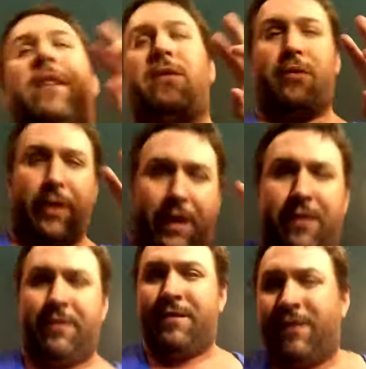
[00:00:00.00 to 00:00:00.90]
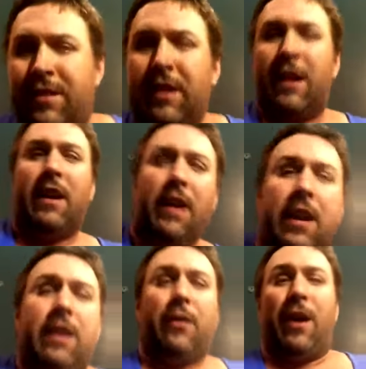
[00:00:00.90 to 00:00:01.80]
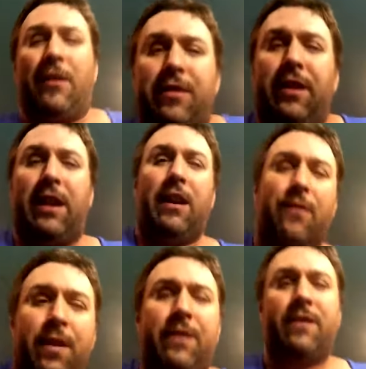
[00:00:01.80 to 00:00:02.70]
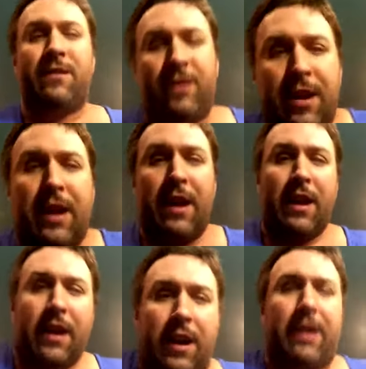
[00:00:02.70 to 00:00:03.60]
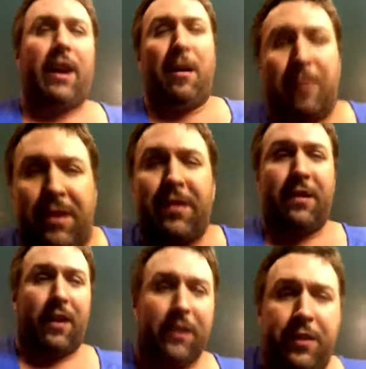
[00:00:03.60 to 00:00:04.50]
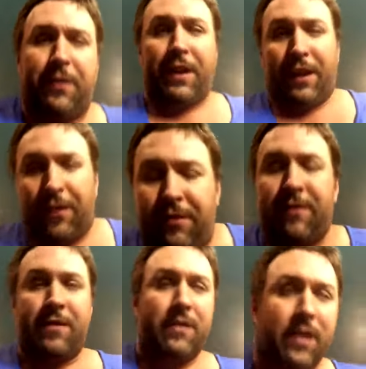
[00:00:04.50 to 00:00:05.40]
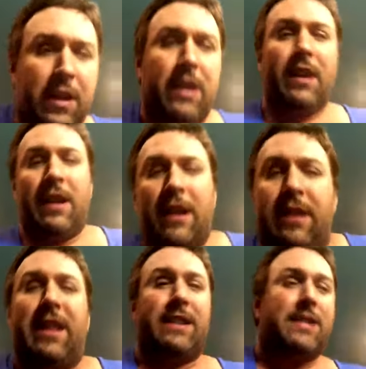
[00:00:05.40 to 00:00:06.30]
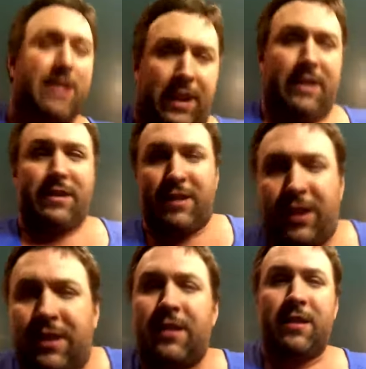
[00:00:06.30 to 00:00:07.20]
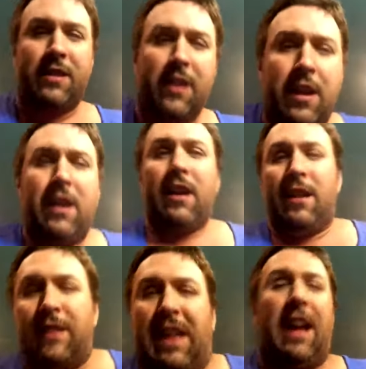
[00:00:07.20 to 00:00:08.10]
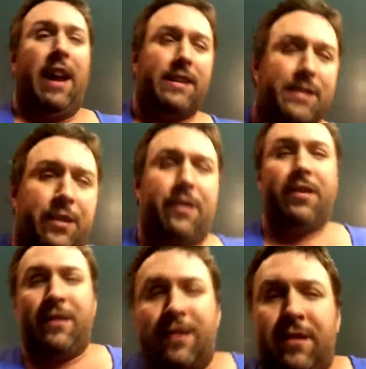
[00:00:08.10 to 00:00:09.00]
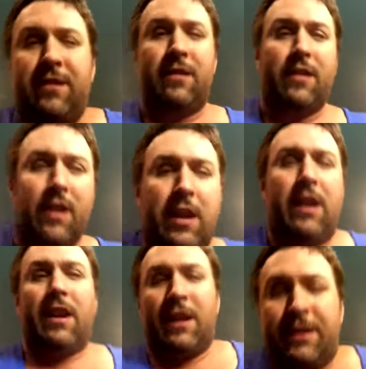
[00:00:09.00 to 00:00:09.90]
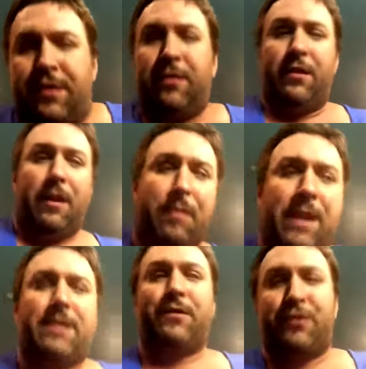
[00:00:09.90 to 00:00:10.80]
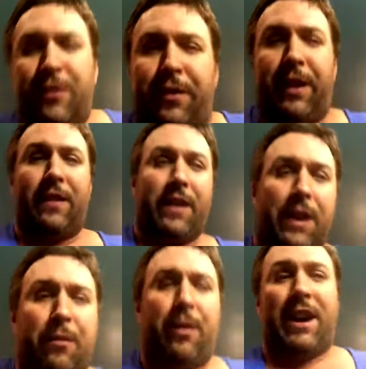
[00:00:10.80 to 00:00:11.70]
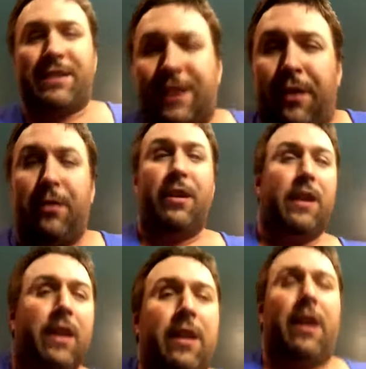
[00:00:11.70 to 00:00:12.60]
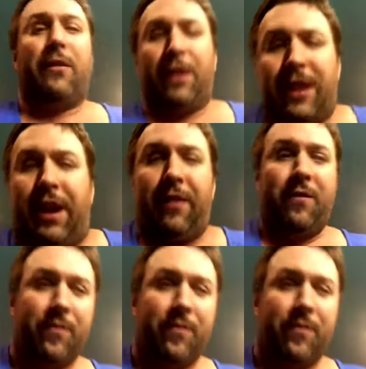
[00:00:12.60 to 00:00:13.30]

Three, you have to leave a comment on this video that says the answer to the piece of trivia that I will ask you every day.